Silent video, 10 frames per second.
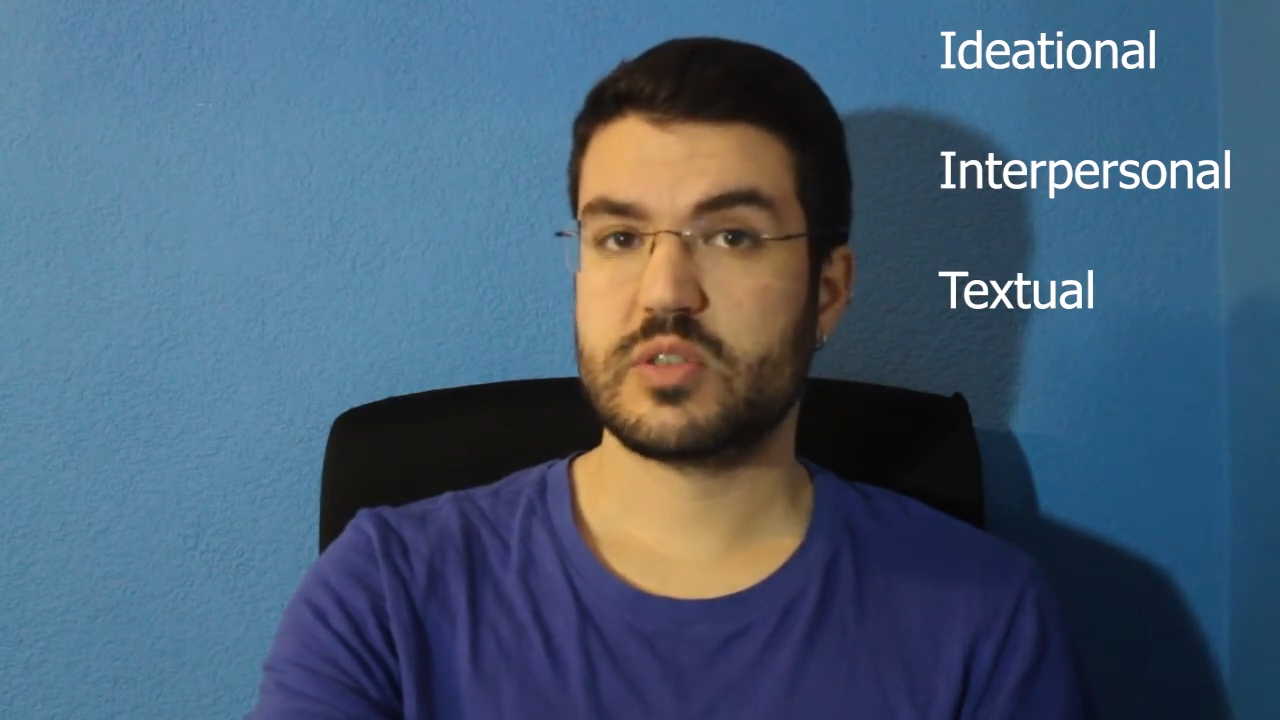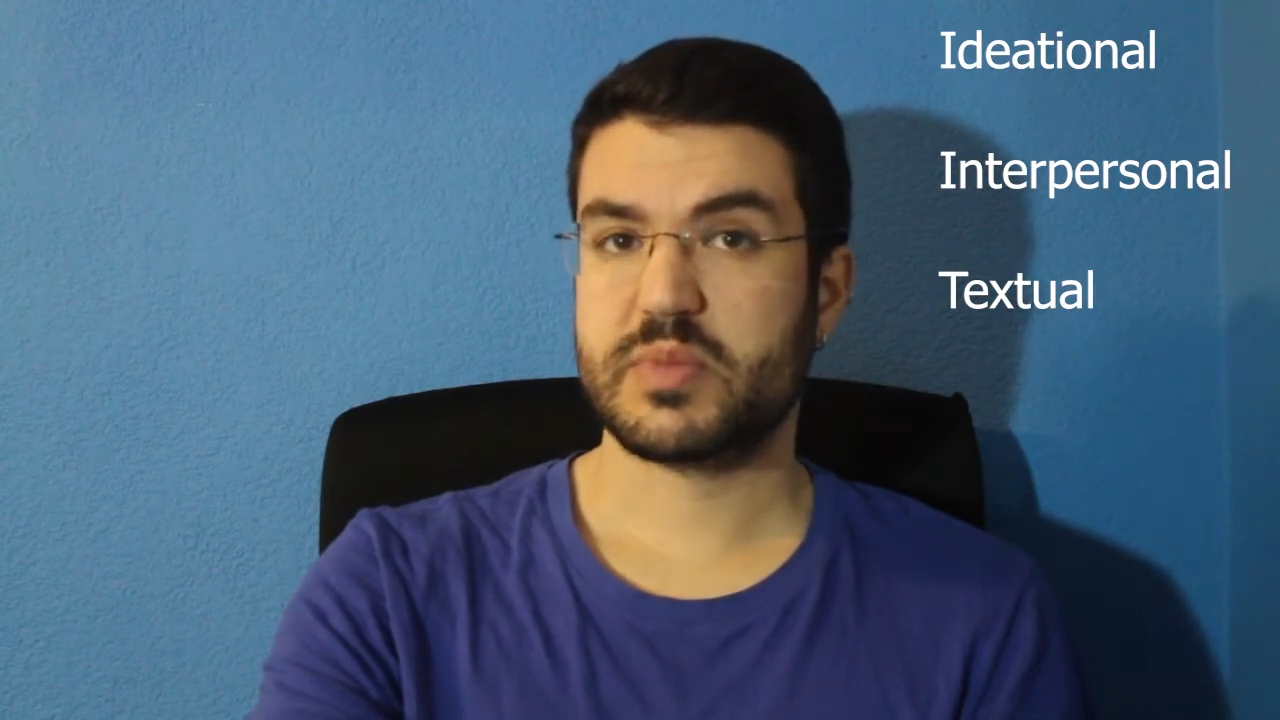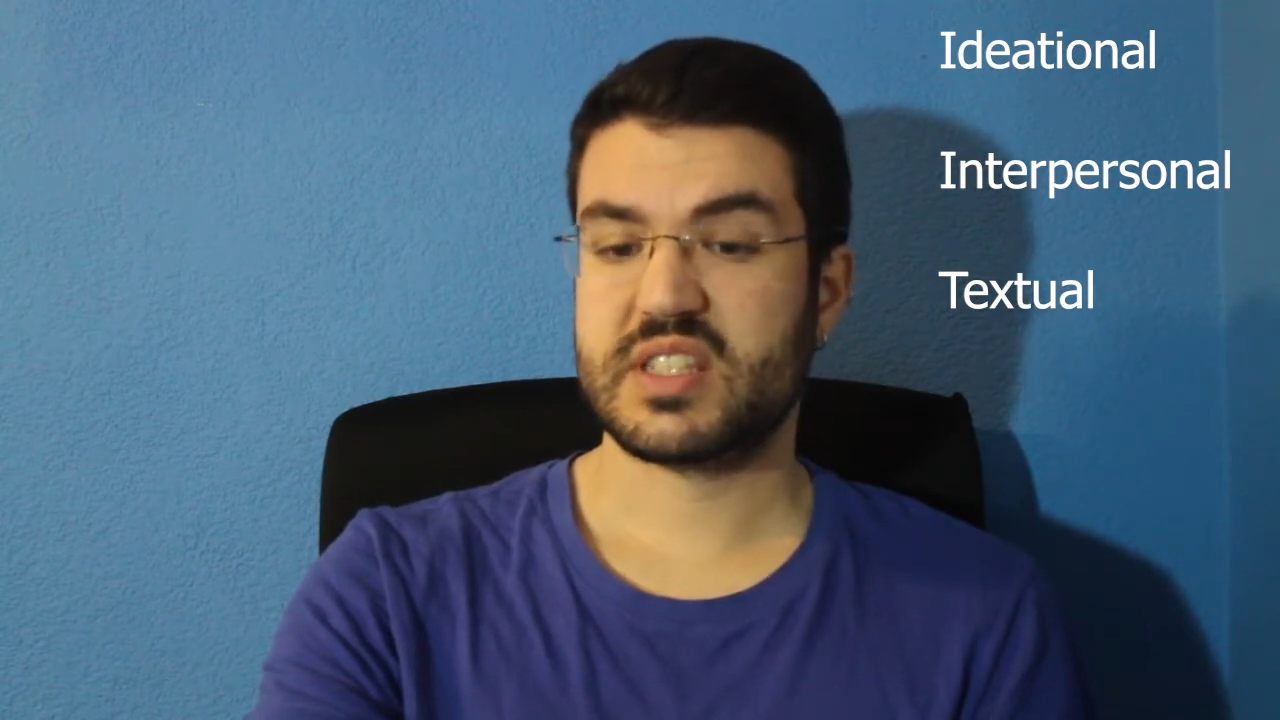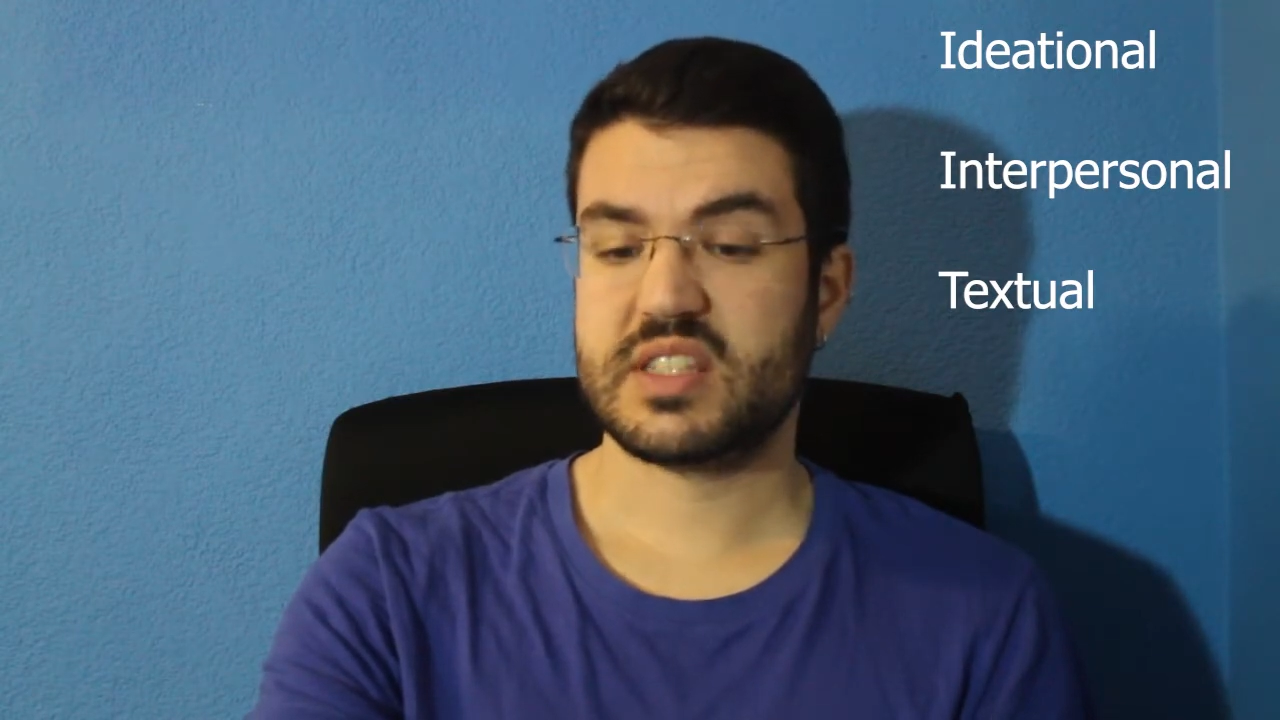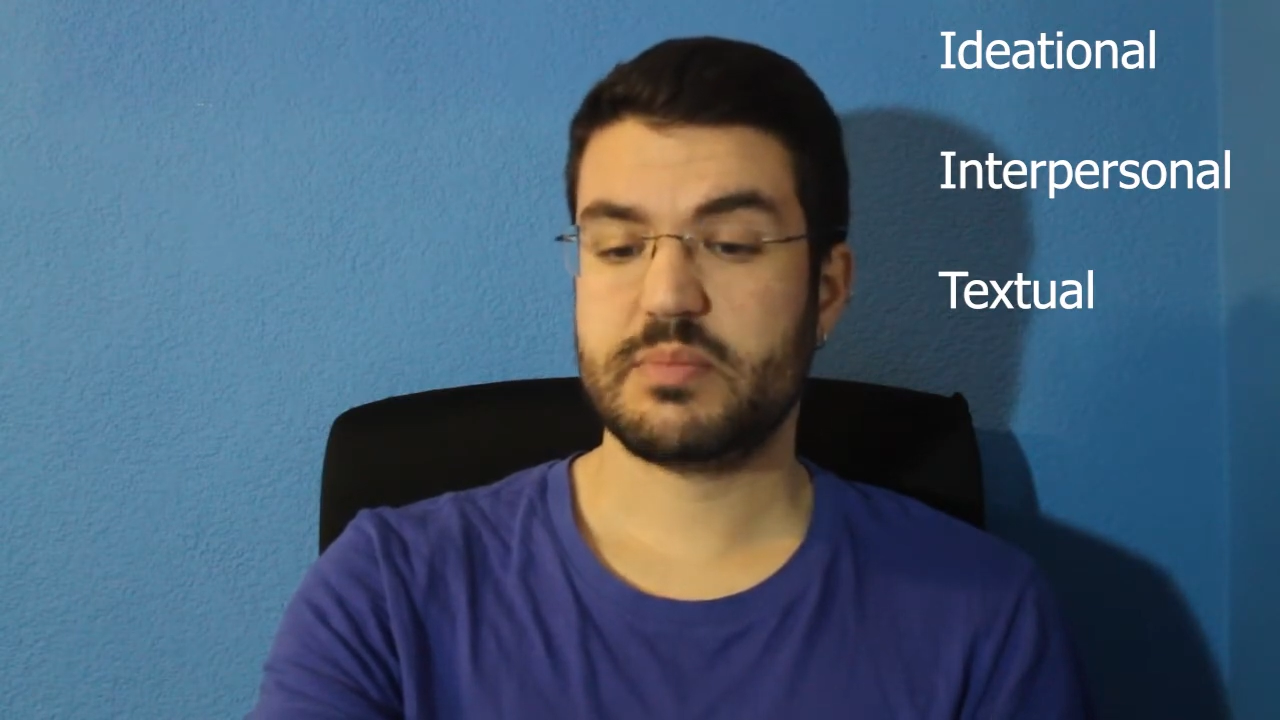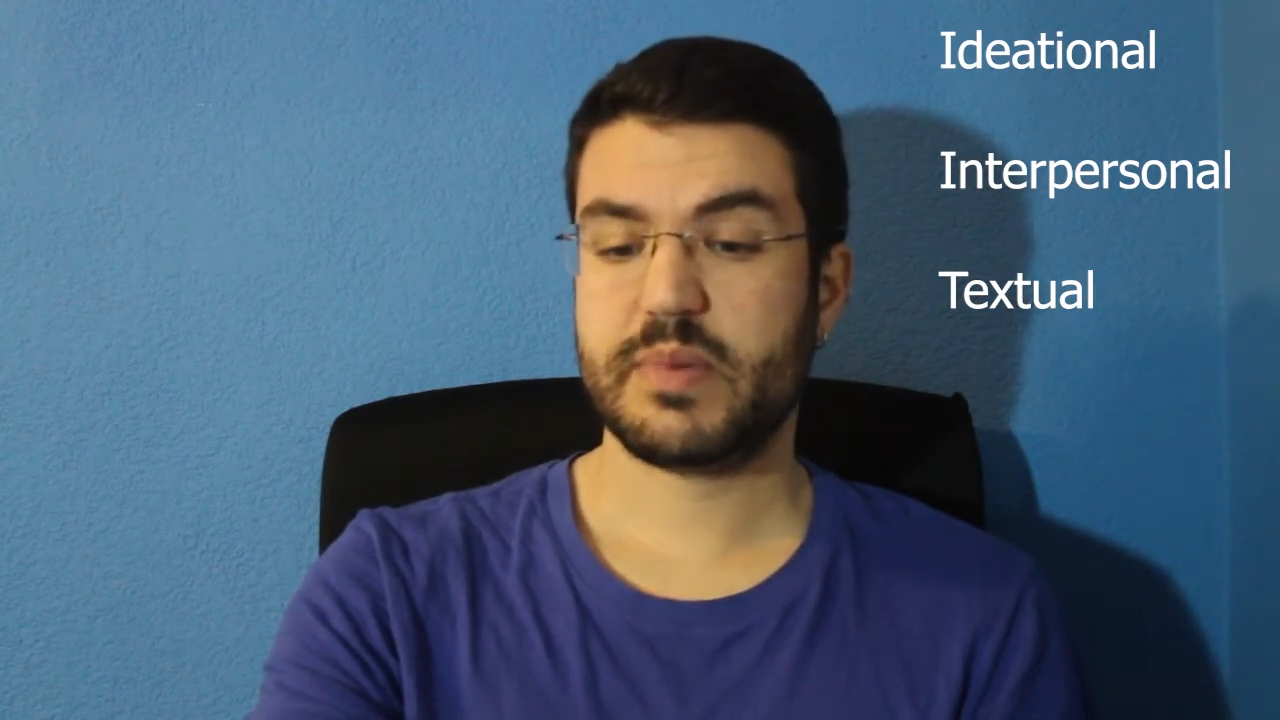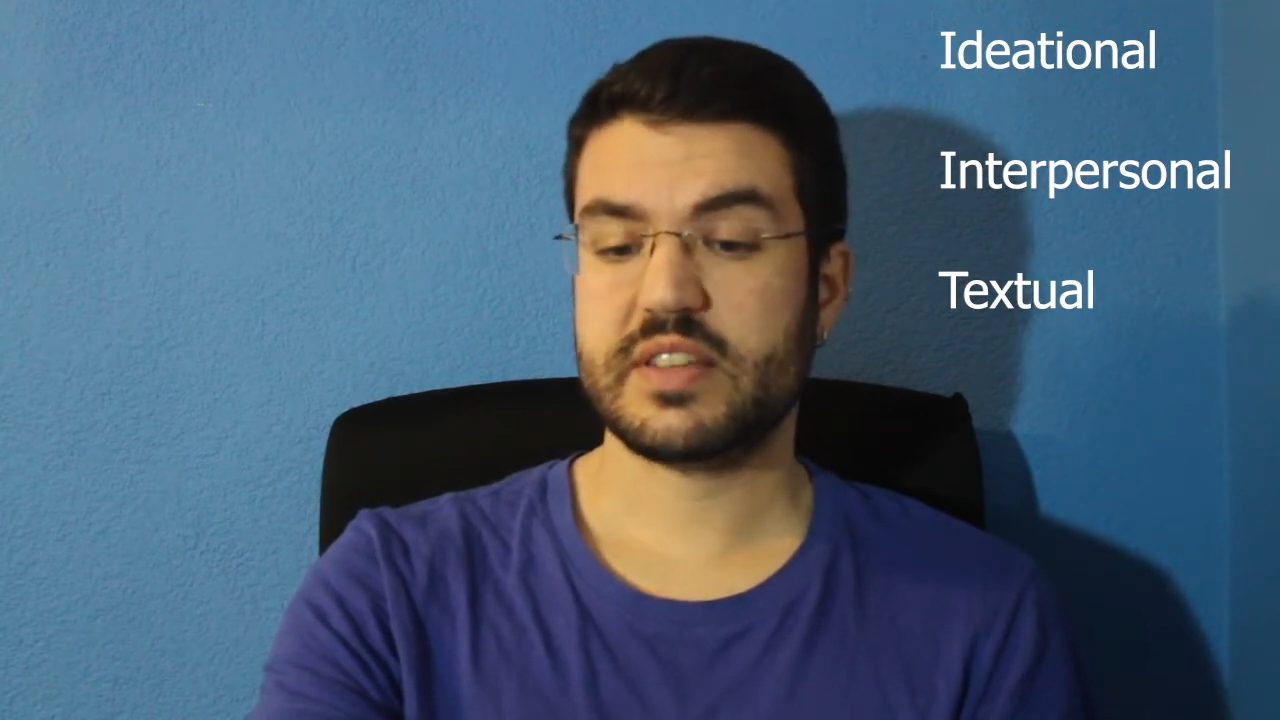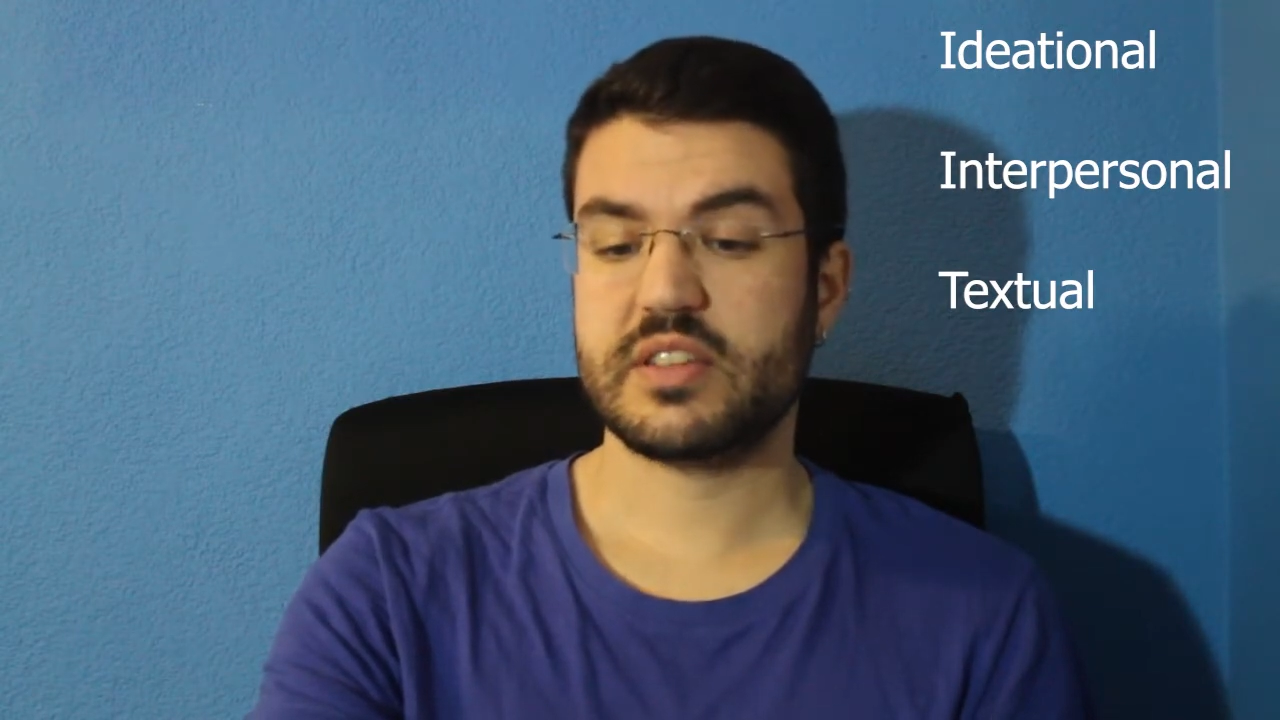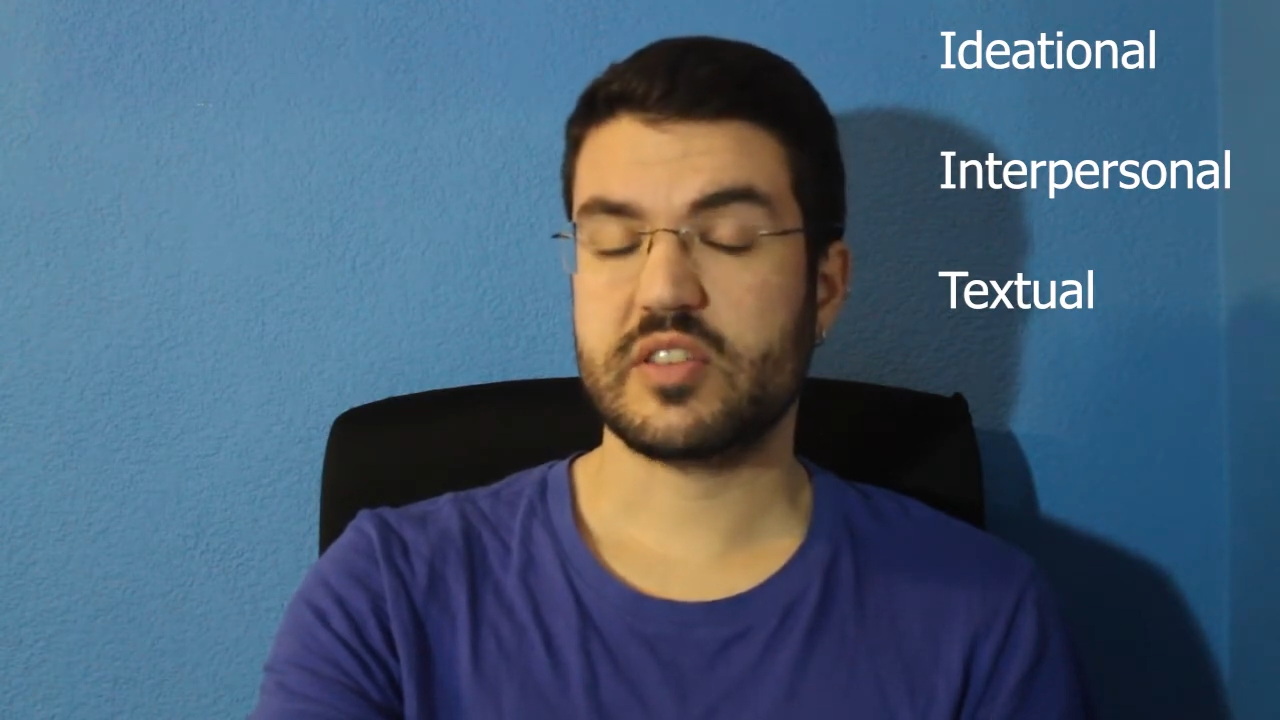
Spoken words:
to participate